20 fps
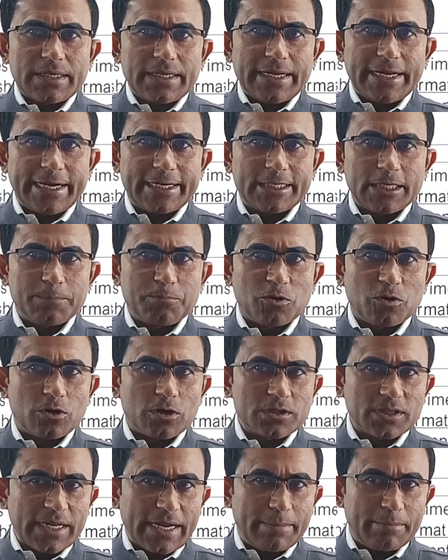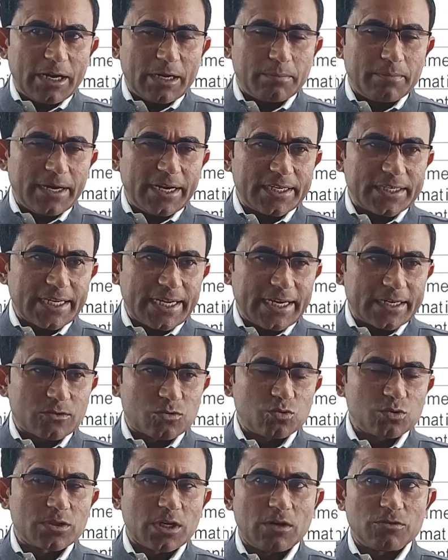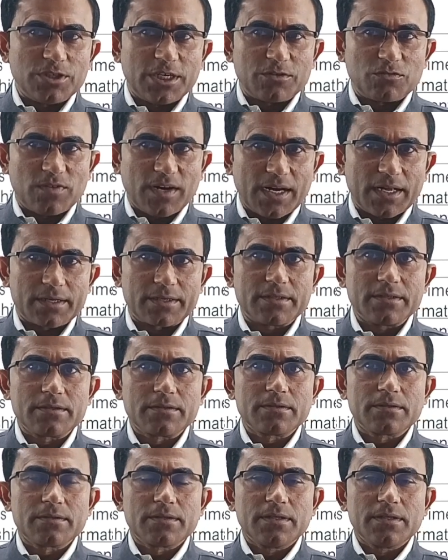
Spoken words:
84th Amendment Act 2001,